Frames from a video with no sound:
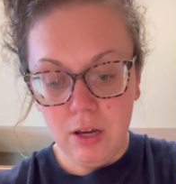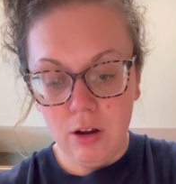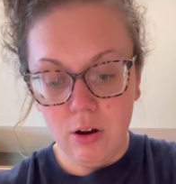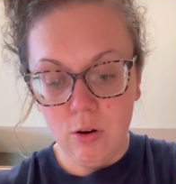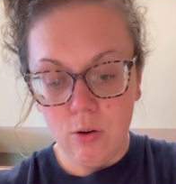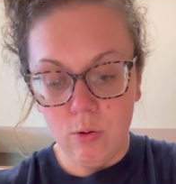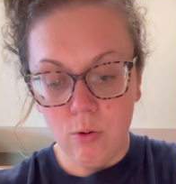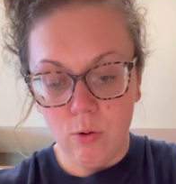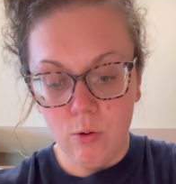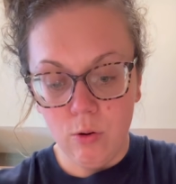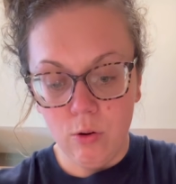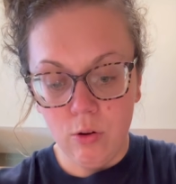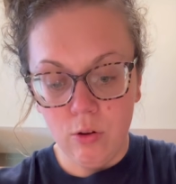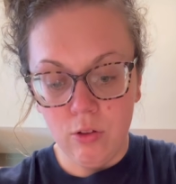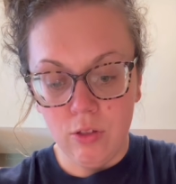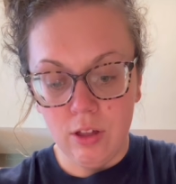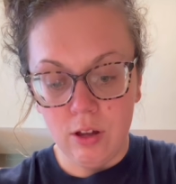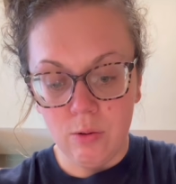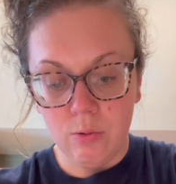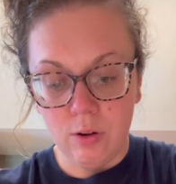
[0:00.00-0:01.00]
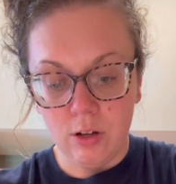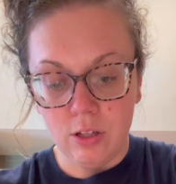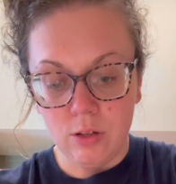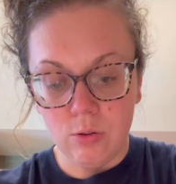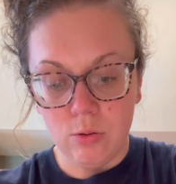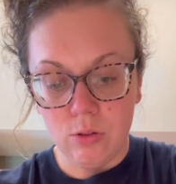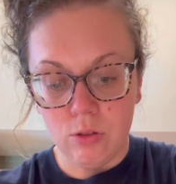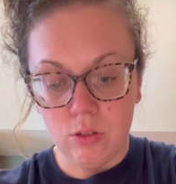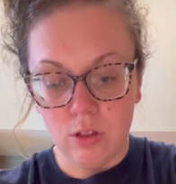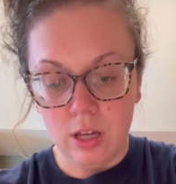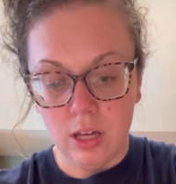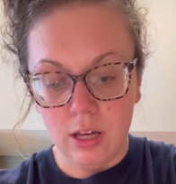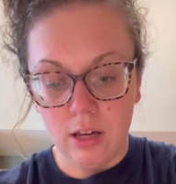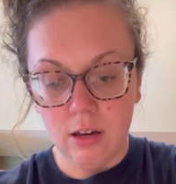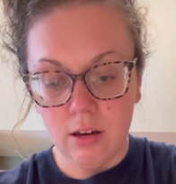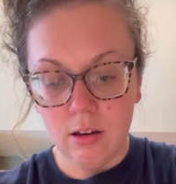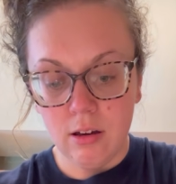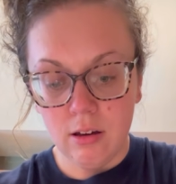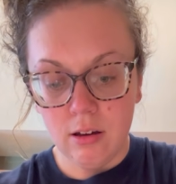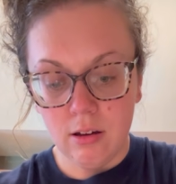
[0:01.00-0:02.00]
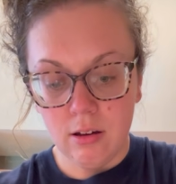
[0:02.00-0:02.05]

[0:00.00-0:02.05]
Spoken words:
hole than what you think.